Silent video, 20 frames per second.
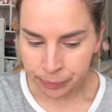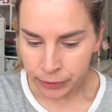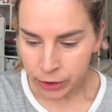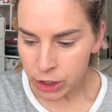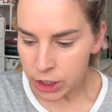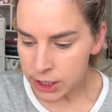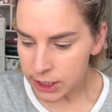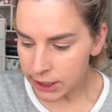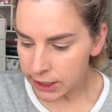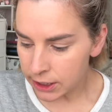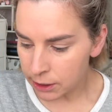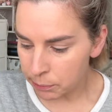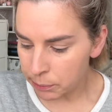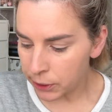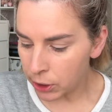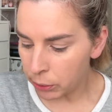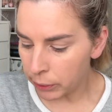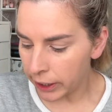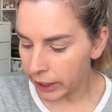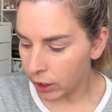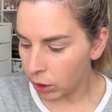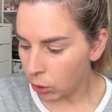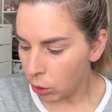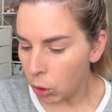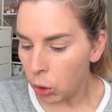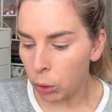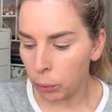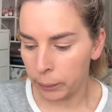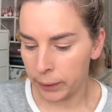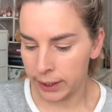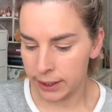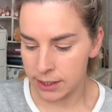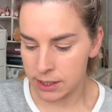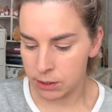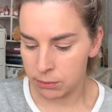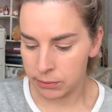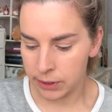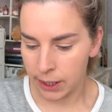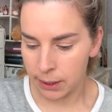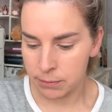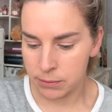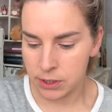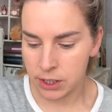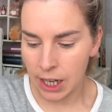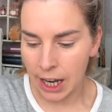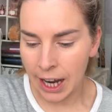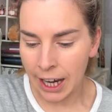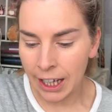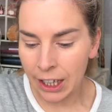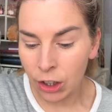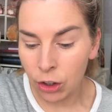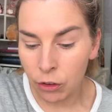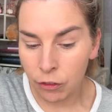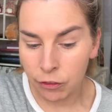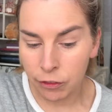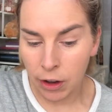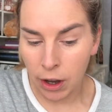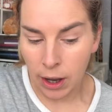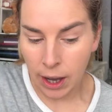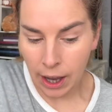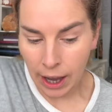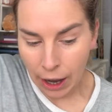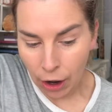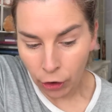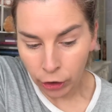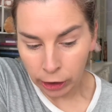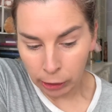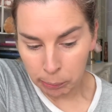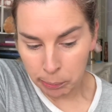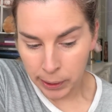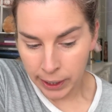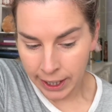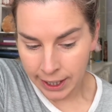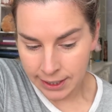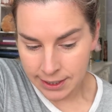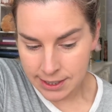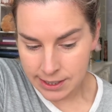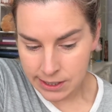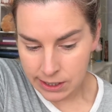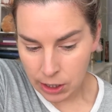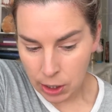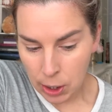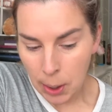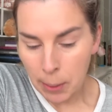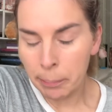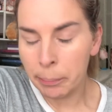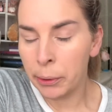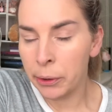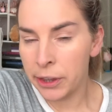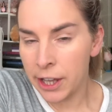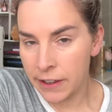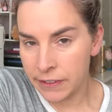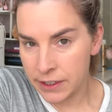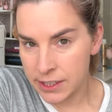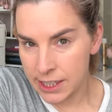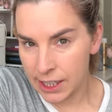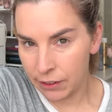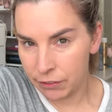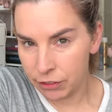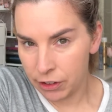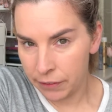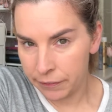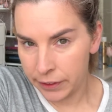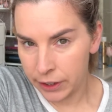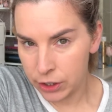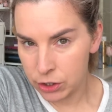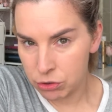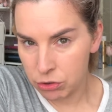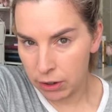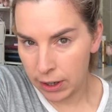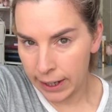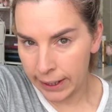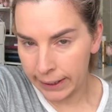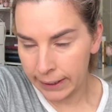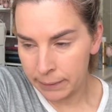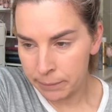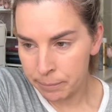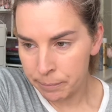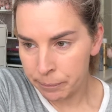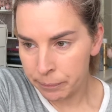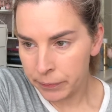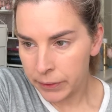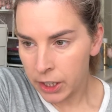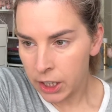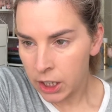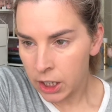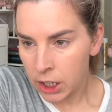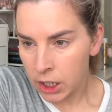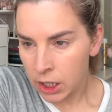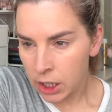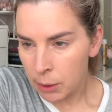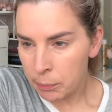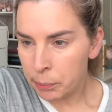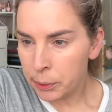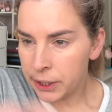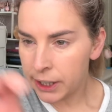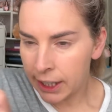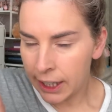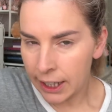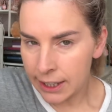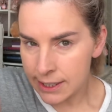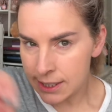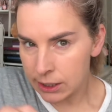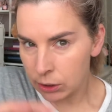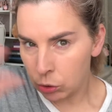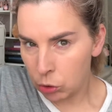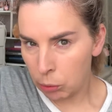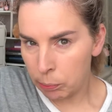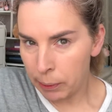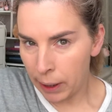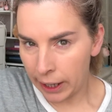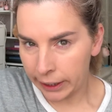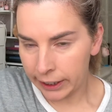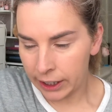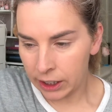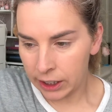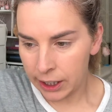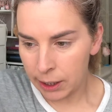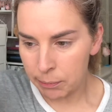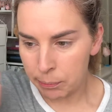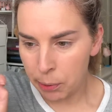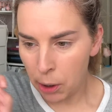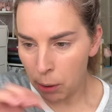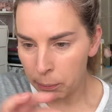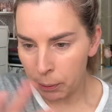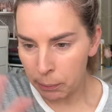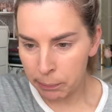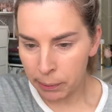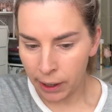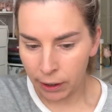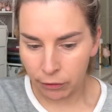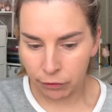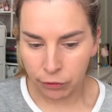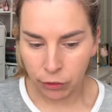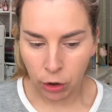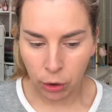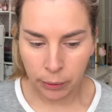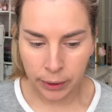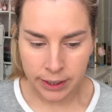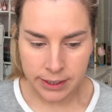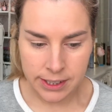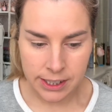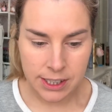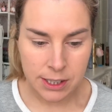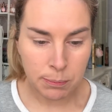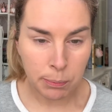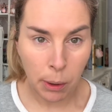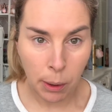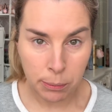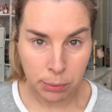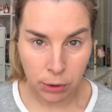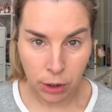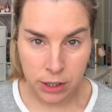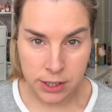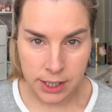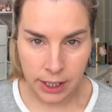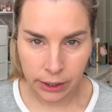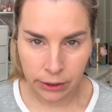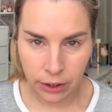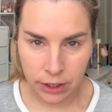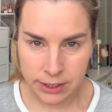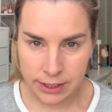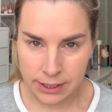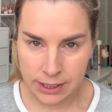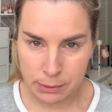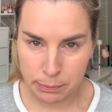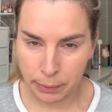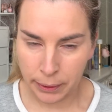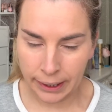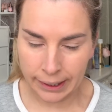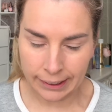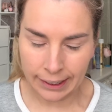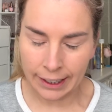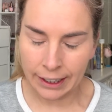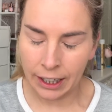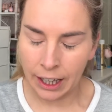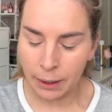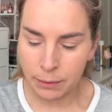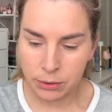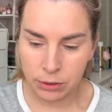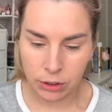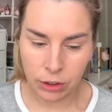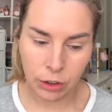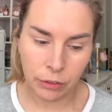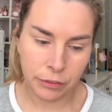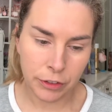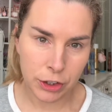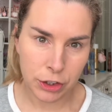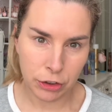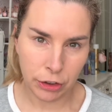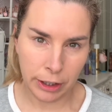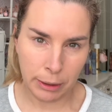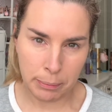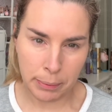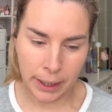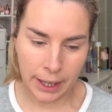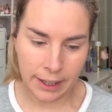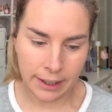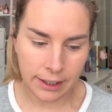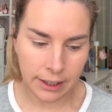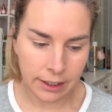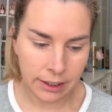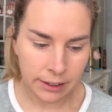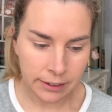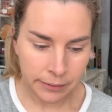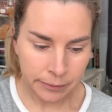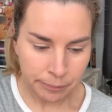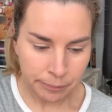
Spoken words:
because it can be quite awkward sometimes. I love oil paints, but then they take forever to dry. But you can still go back, you can keep popping back and forwards. It's Bob Ross that got us inspired. I absolutely love the joy of painting.